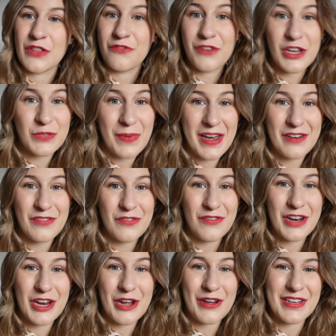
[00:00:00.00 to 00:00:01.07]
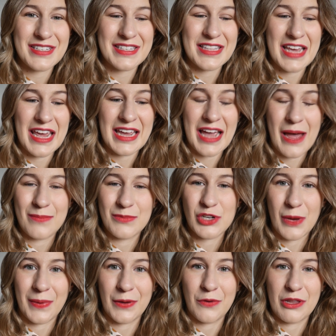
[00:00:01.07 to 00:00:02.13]
the first part of the video is the come
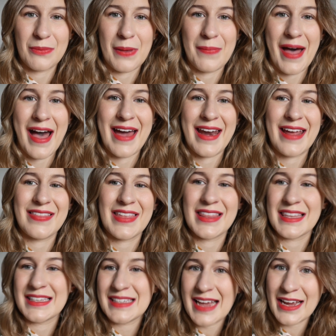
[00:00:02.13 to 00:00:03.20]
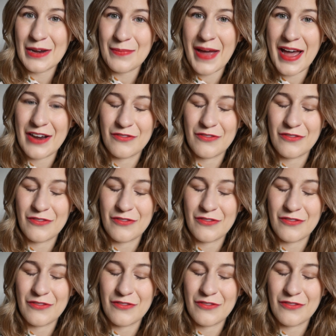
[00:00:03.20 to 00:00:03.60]
shopping with me part, and then the second part